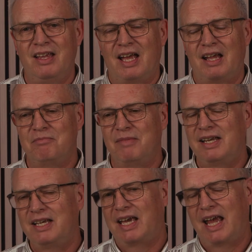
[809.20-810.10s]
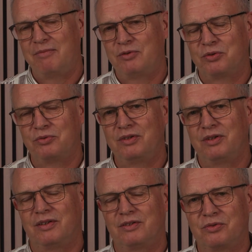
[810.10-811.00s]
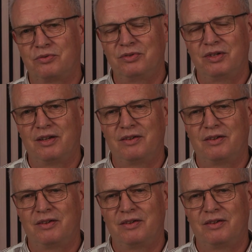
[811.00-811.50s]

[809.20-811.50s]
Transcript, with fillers: and many came to the to the